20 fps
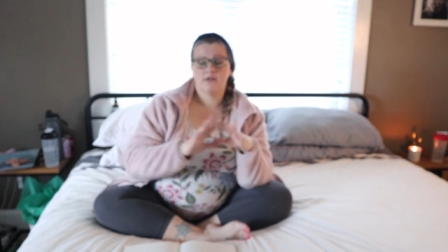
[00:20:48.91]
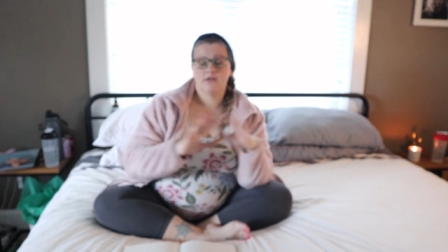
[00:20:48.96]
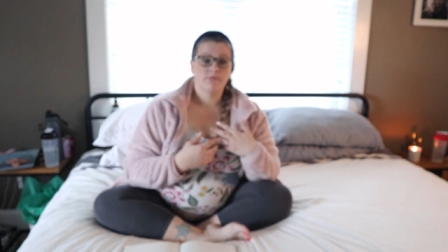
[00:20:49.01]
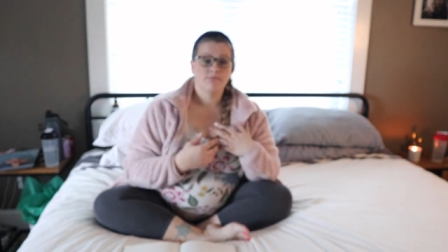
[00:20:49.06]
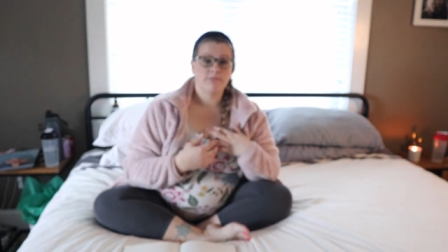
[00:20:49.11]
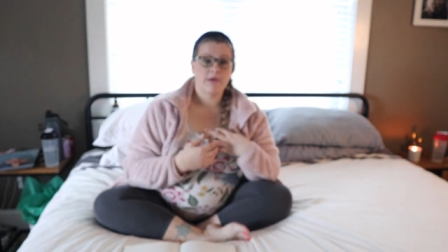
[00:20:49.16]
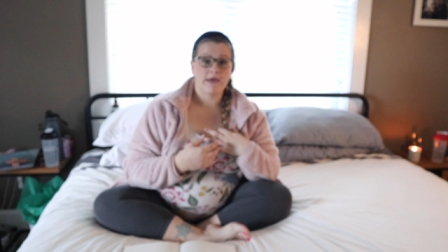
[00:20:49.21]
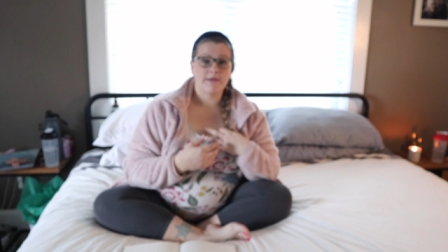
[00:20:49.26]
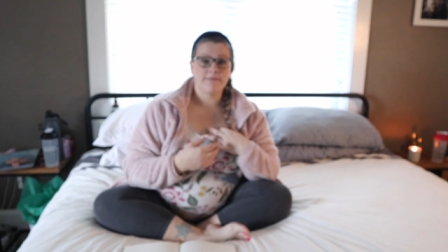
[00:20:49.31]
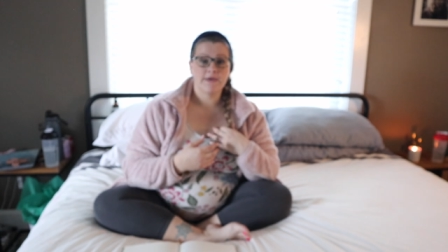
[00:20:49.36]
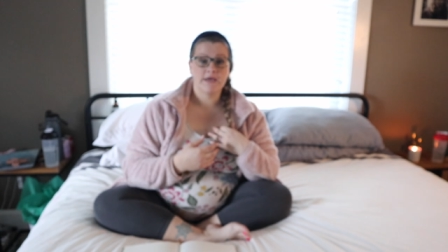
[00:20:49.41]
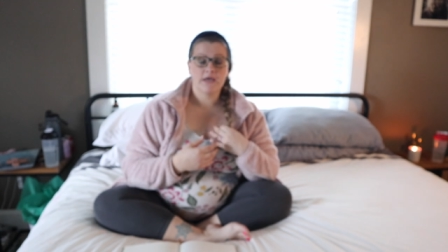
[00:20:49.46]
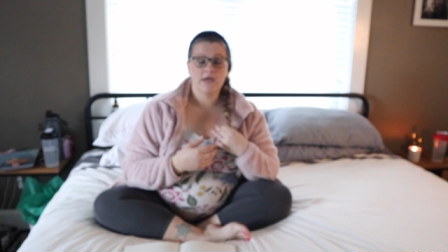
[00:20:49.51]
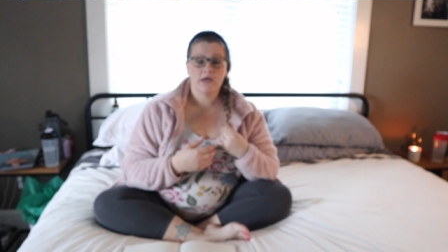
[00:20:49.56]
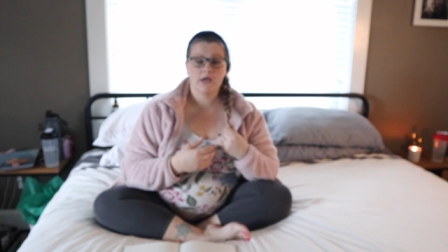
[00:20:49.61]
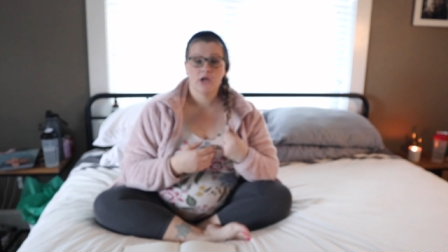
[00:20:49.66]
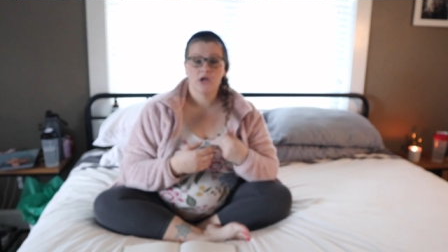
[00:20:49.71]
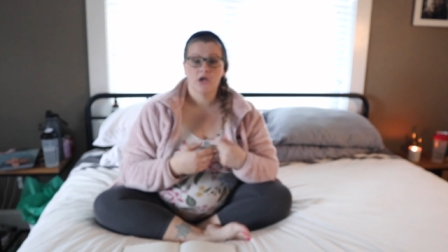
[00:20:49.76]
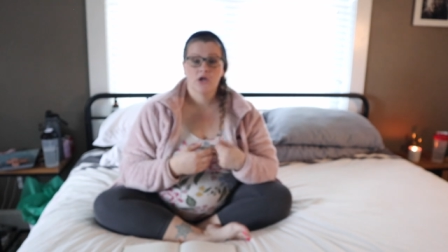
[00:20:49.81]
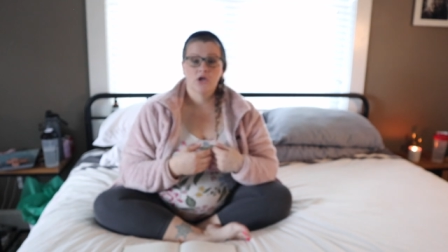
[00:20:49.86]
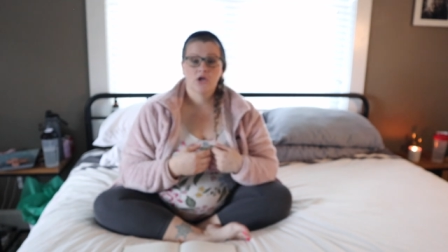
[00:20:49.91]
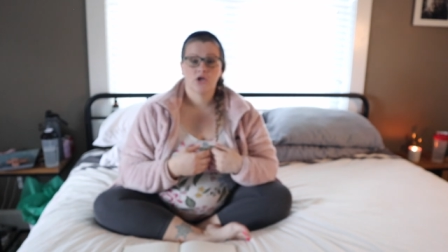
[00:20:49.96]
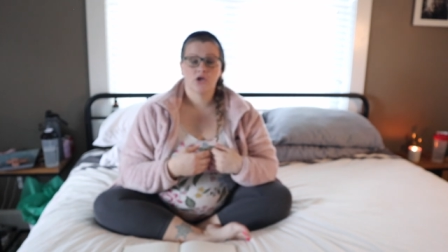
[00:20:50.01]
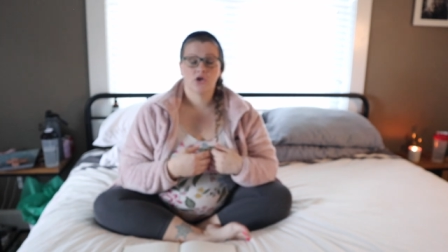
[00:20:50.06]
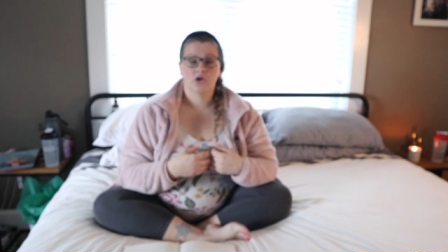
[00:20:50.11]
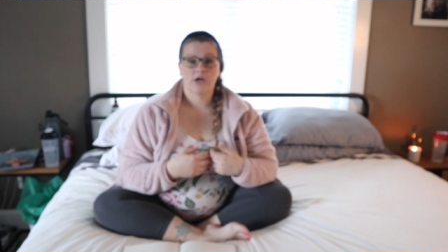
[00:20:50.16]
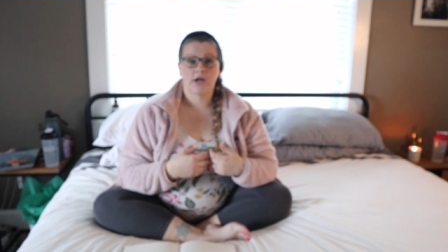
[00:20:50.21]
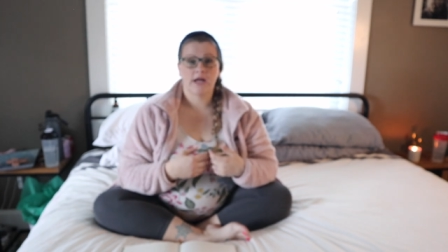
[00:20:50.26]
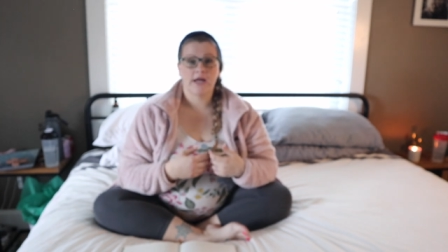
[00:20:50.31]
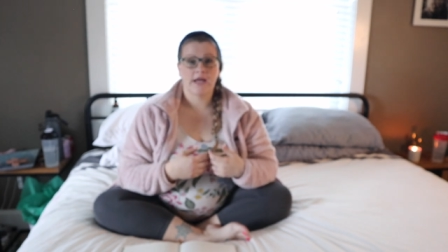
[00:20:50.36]
maybe
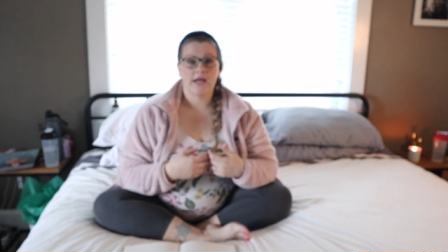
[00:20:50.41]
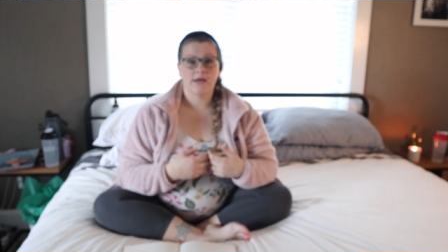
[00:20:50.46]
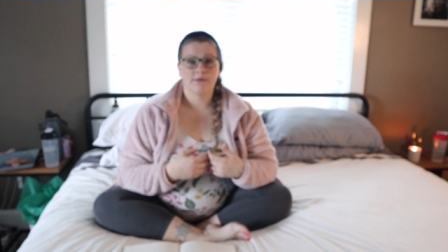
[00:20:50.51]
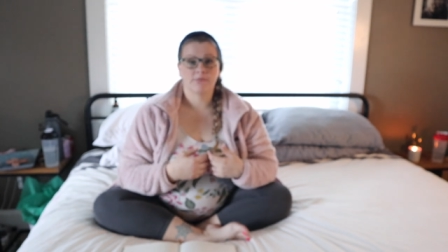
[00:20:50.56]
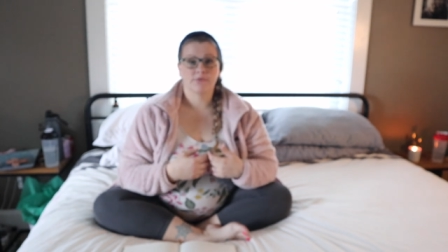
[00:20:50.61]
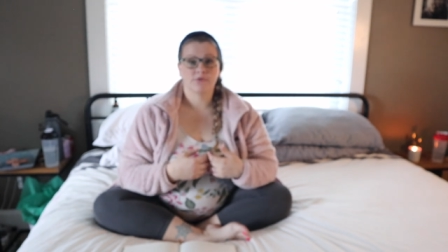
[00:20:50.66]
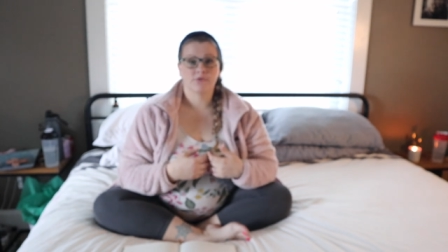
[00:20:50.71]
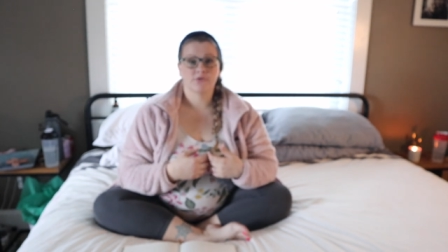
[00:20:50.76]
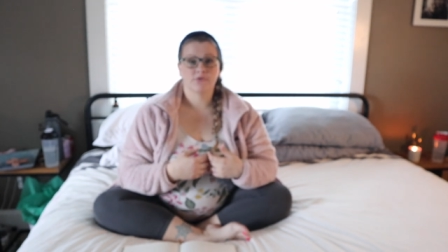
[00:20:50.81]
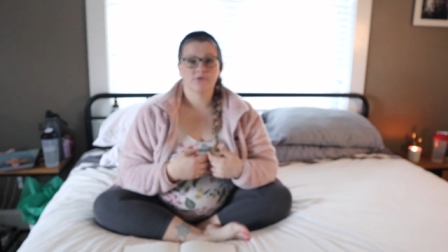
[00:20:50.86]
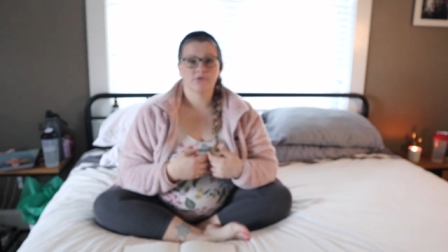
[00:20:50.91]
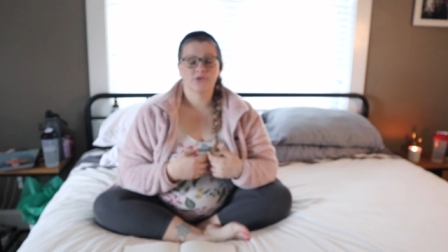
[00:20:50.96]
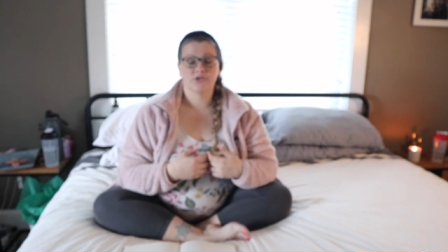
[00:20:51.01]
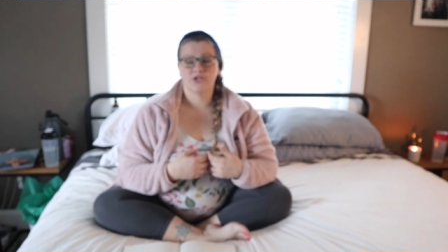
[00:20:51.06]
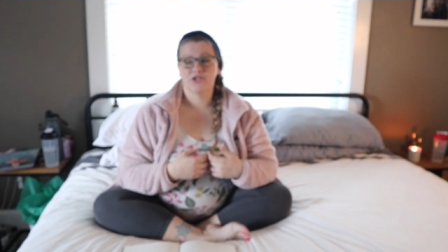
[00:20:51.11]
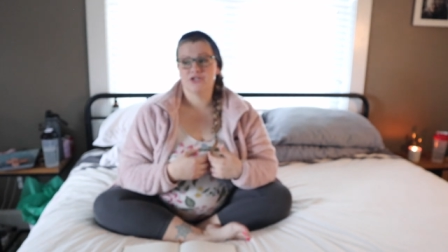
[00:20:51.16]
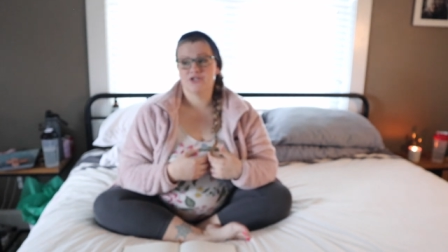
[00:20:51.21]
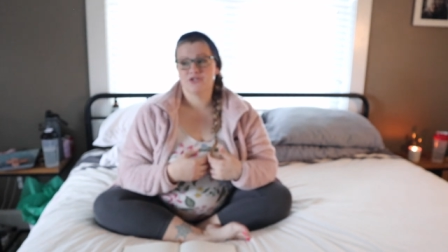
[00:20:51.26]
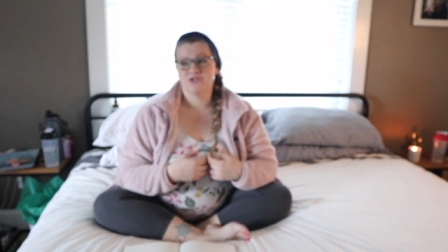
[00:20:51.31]
you're not able to